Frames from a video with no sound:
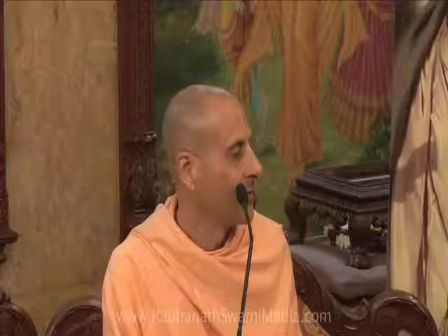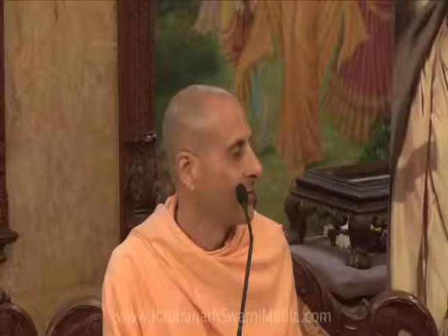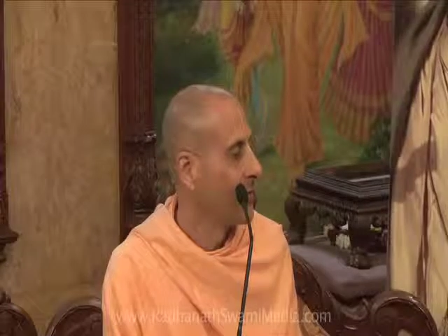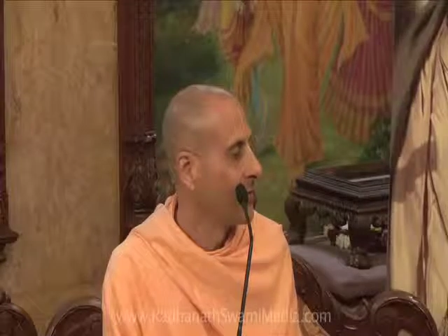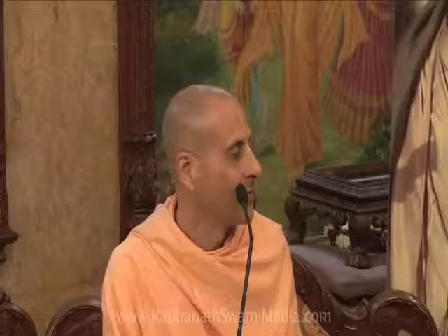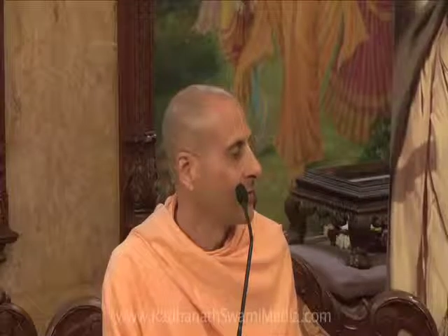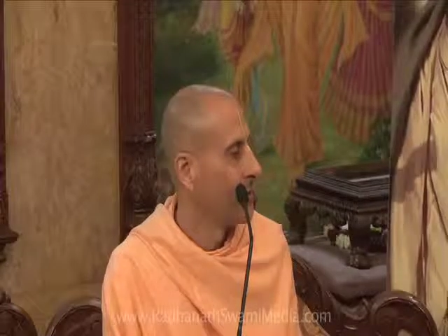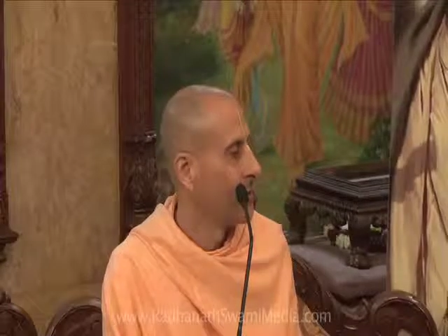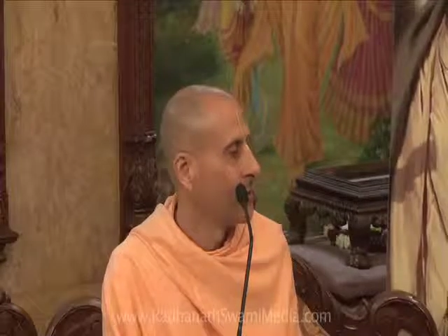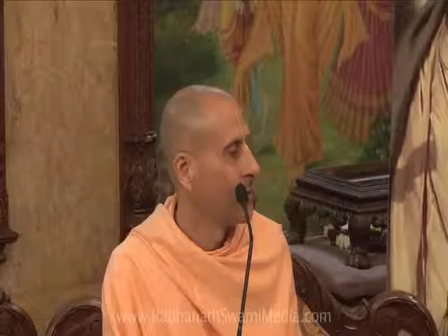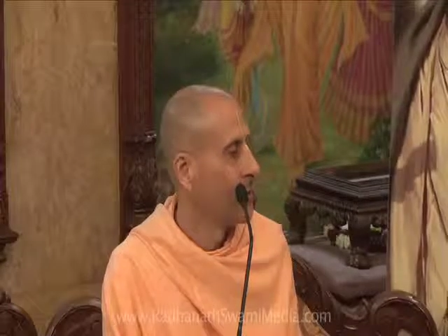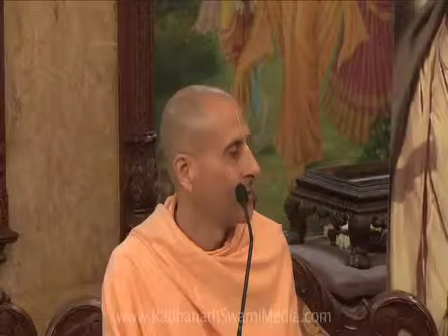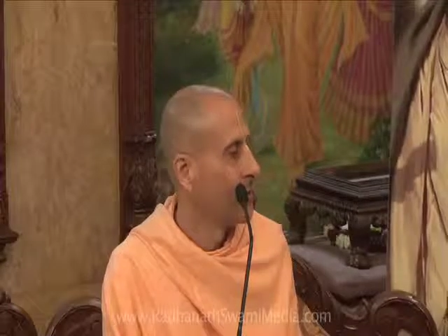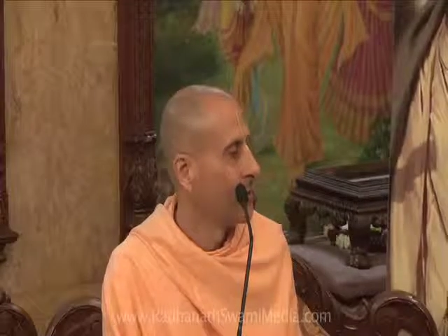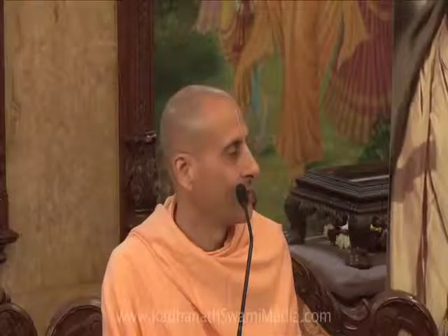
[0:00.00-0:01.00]
And
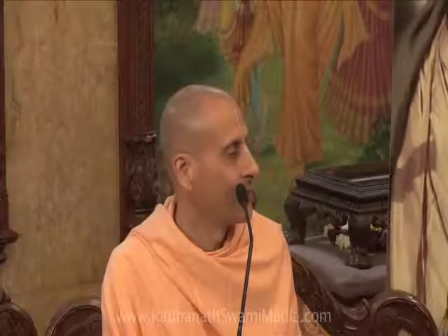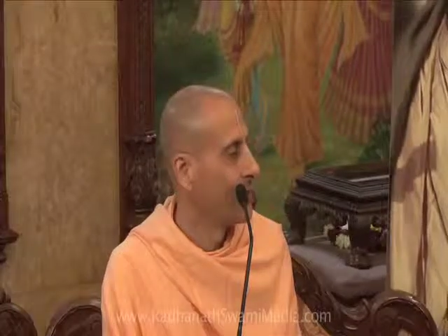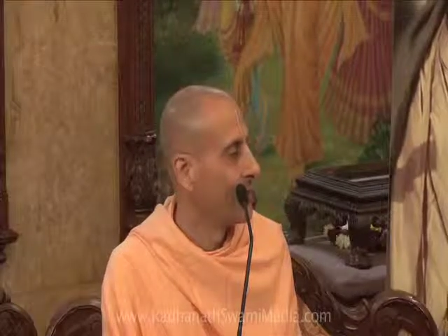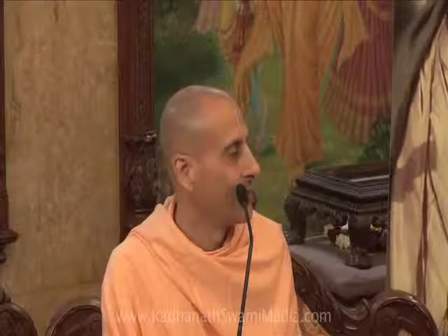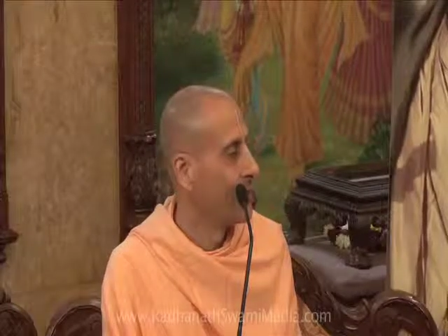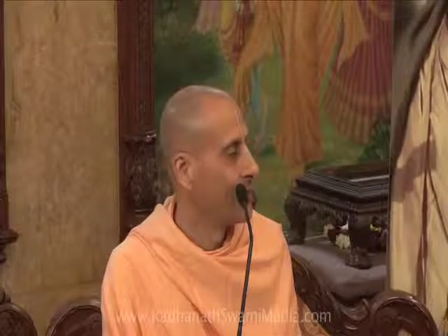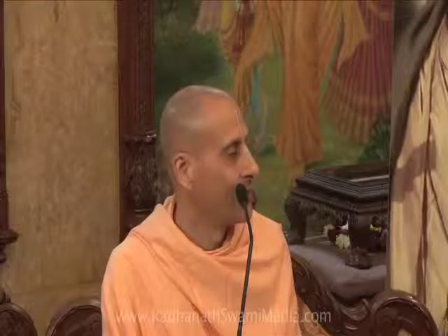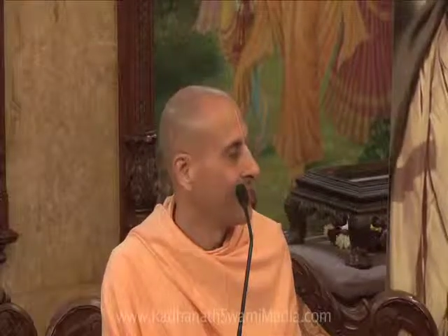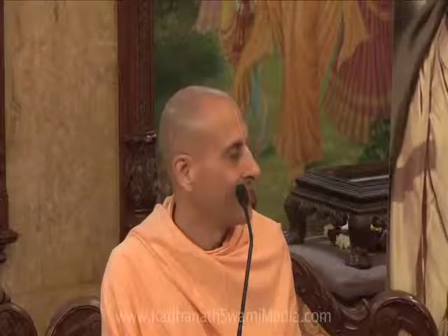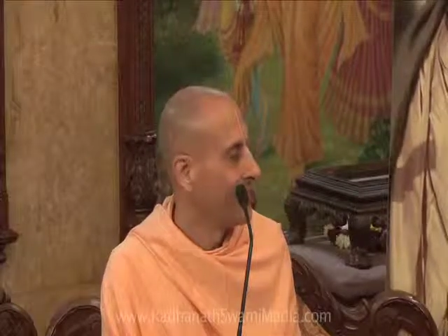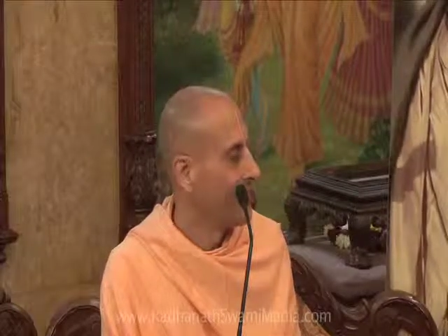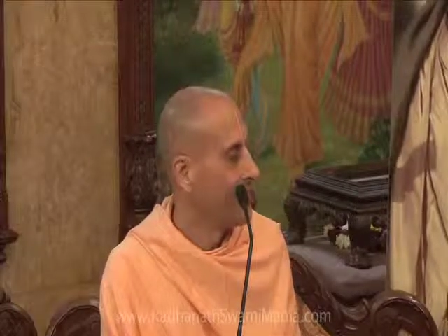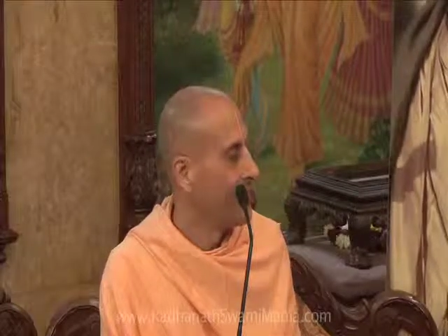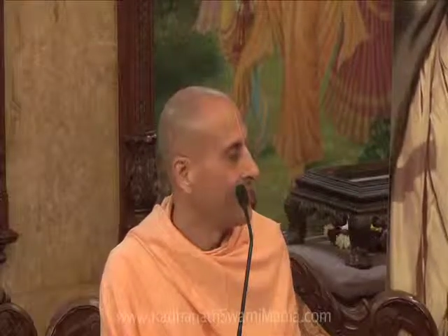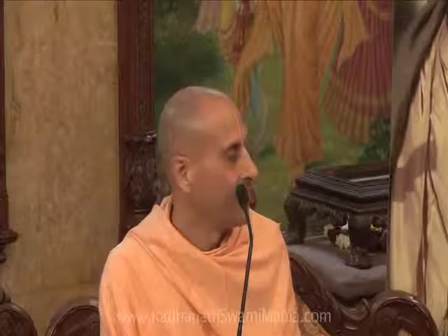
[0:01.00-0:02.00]

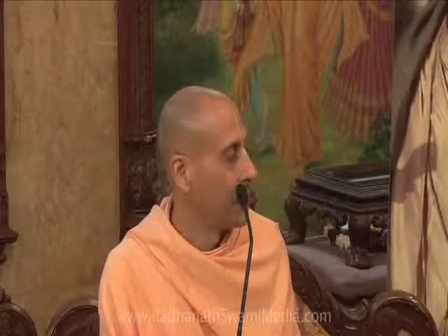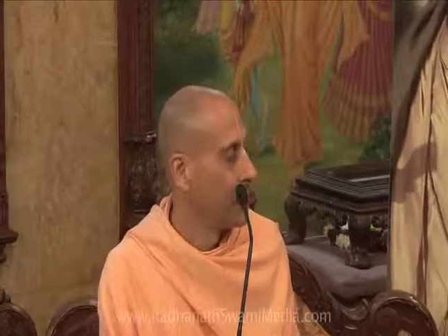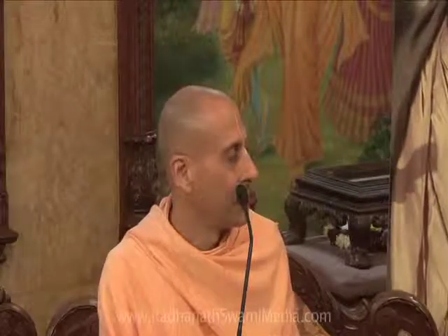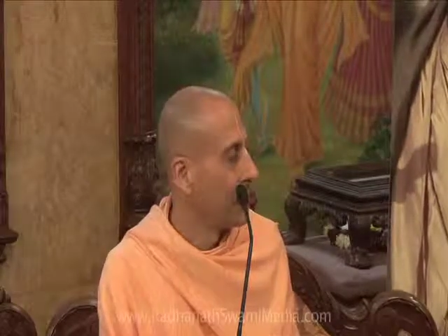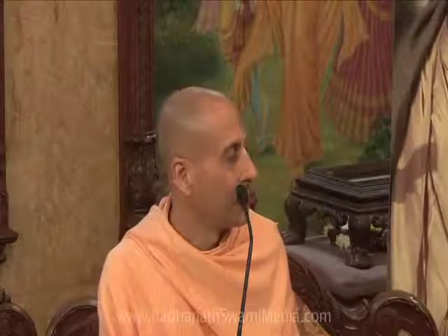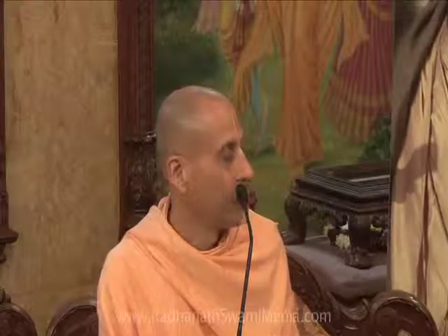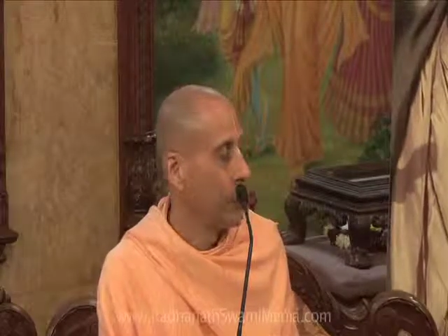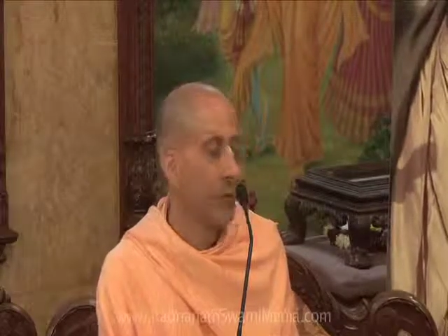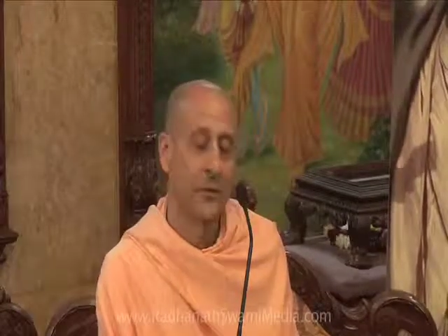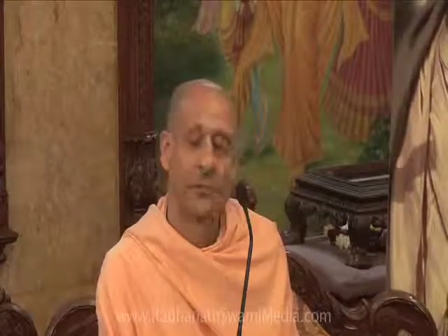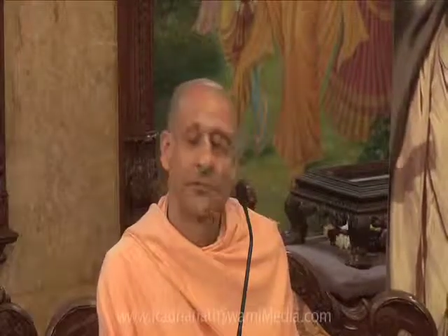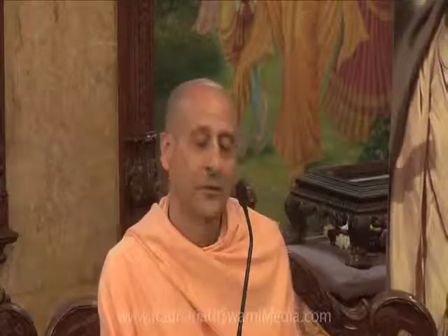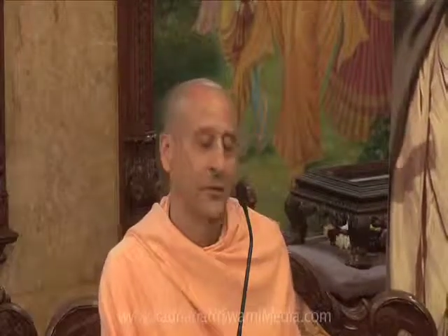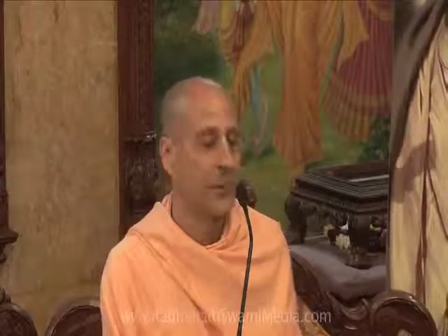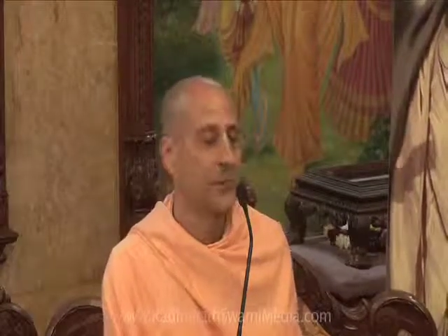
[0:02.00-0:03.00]
if you can afford
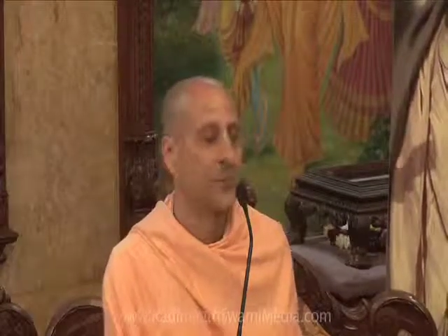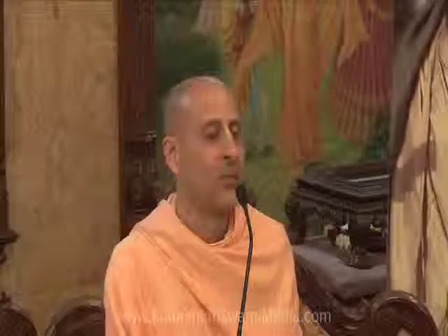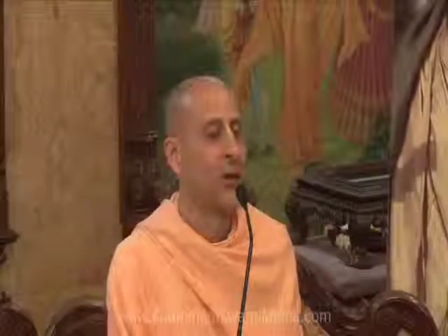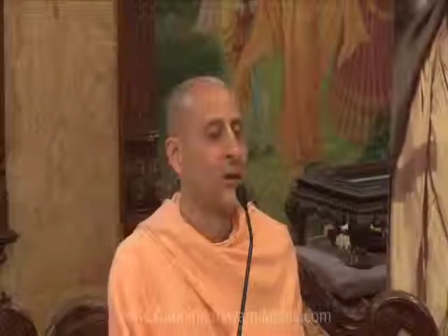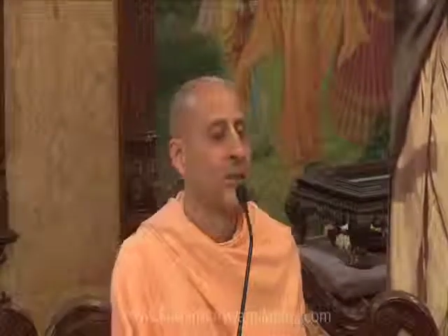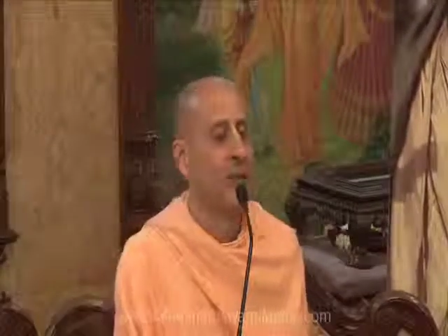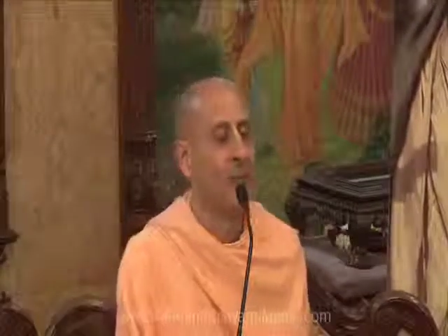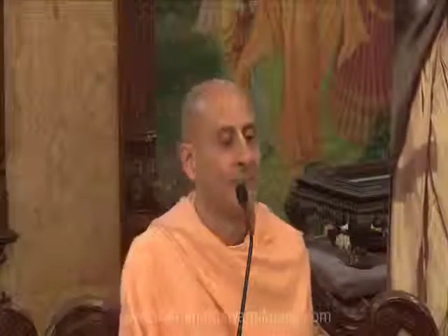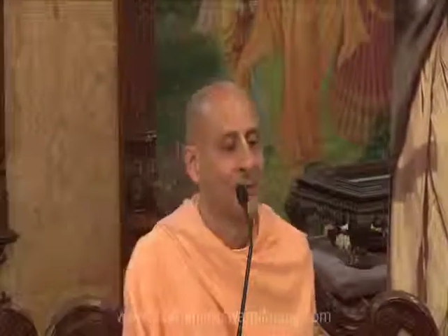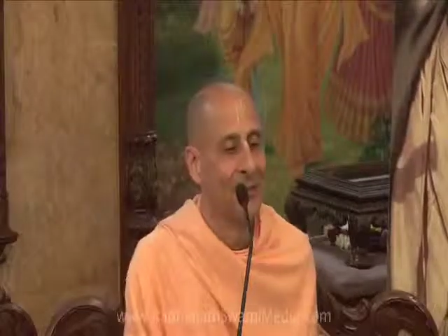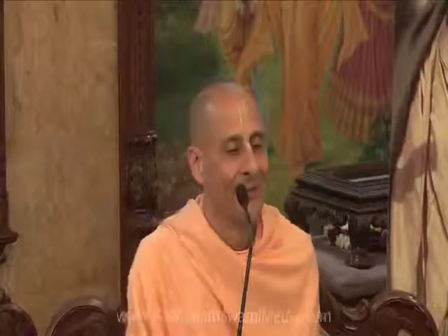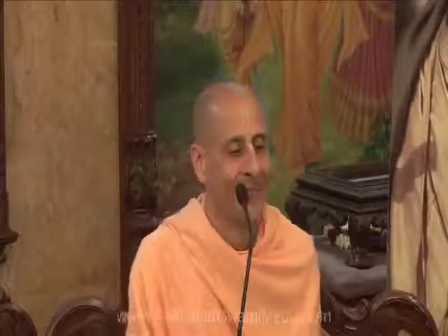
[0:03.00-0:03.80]
it, please buy it.